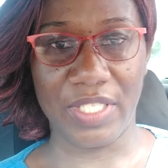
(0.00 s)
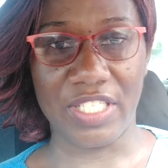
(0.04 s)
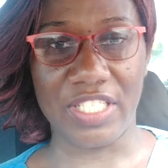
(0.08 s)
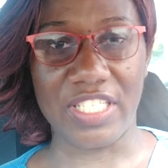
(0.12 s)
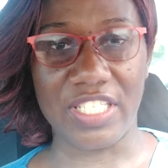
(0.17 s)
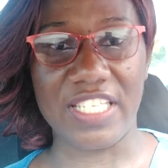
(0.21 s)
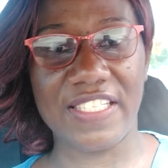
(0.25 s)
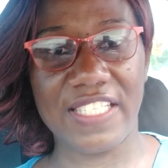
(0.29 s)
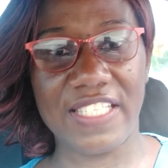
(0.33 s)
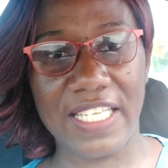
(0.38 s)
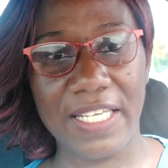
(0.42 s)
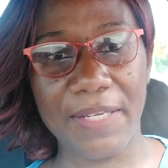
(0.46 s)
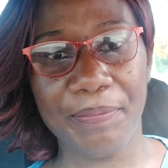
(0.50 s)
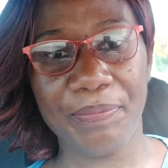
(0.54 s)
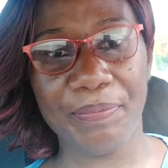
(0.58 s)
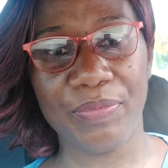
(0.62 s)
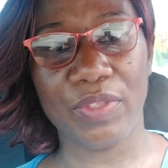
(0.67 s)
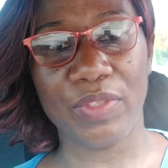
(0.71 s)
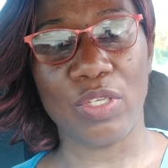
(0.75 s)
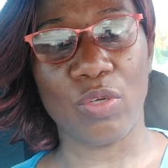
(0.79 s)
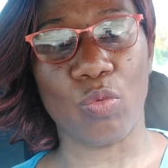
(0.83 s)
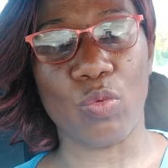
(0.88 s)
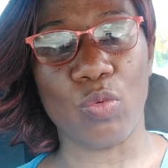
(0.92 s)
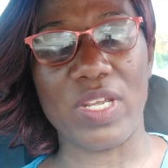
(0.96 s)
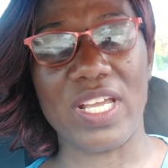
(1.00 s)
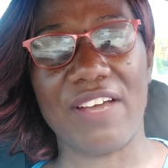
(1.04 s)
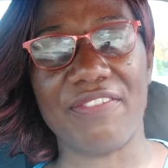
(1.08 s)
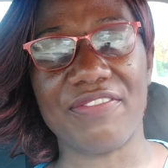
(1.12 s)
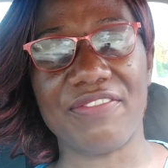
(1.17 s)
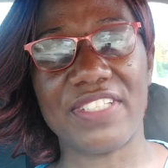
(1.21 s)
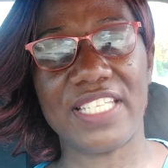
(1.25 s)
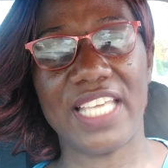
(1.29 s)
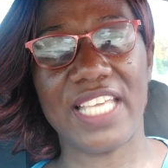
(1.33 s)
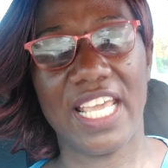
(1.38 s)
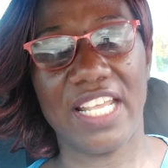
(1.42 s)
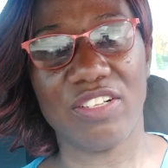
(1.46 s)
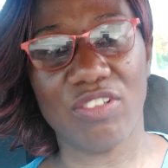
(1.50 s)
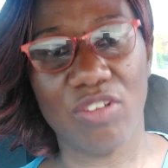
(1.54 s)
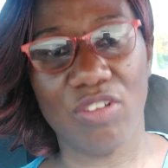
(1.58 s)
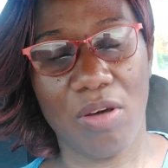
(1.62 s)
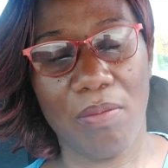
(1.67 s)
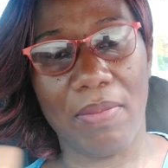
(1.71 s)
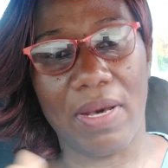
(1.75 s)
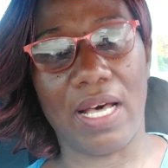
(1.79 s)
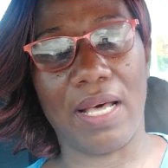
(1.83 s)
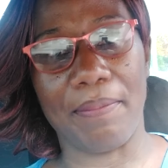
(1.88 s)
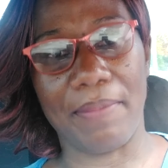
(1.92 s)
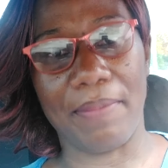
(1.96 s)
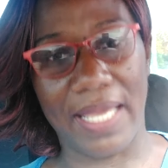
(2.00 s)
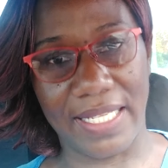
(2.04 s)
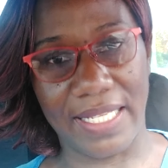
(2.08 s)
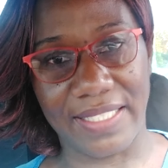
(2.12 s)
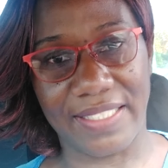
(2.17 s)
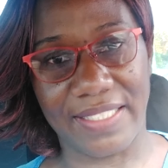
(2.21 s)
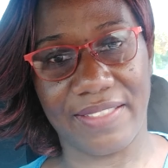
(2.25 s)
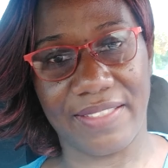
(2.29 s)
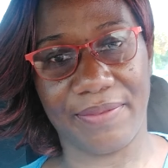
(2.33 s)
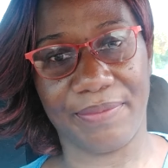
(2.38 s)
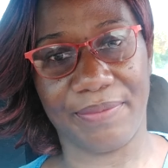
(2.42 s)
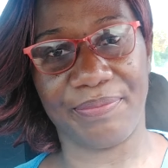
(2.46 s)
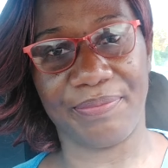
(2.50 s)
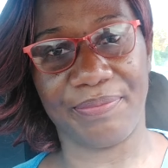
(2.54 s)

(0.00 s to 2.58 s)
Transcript: You see, we have 10 commandments,